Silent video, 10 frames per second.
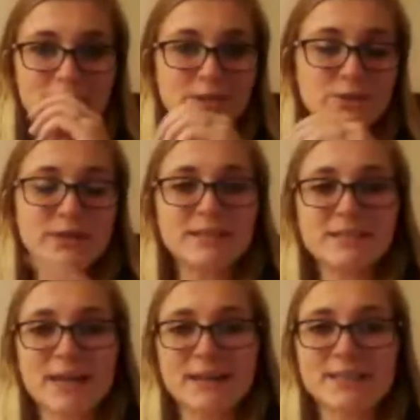you do it the
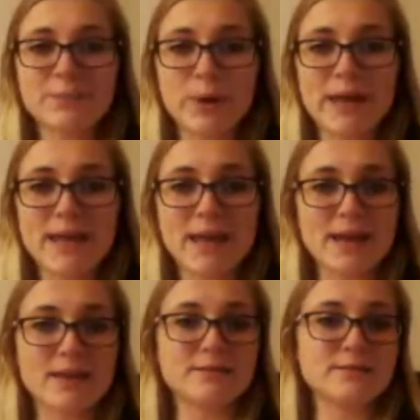exact same way
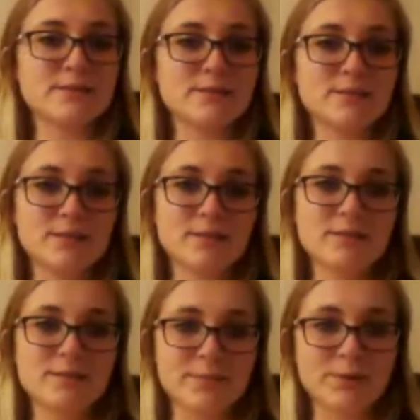as
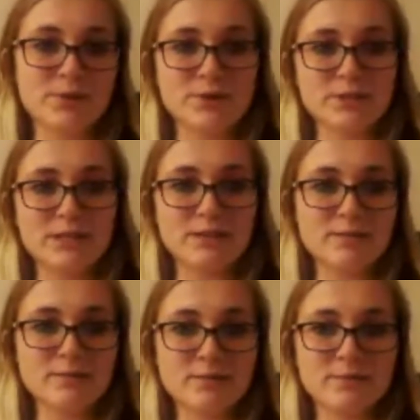number
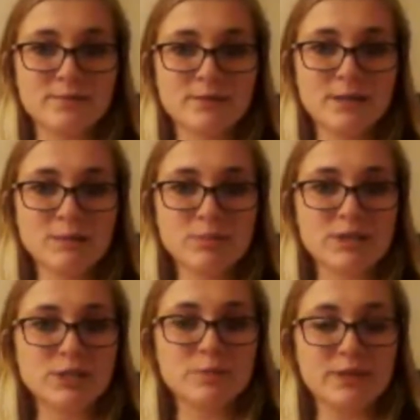13,
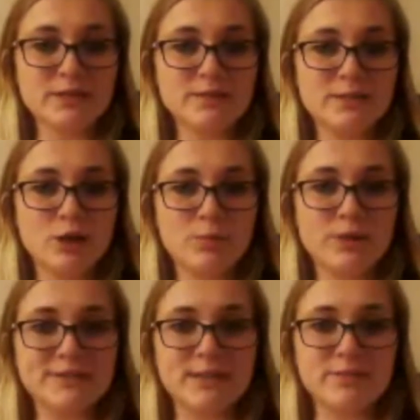but just with
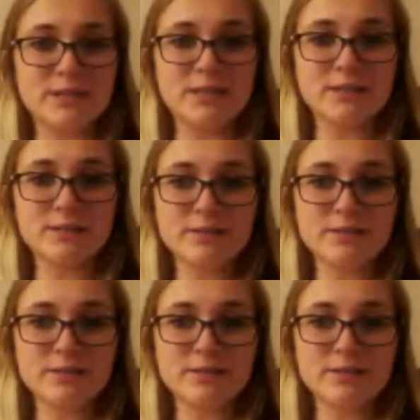0.70.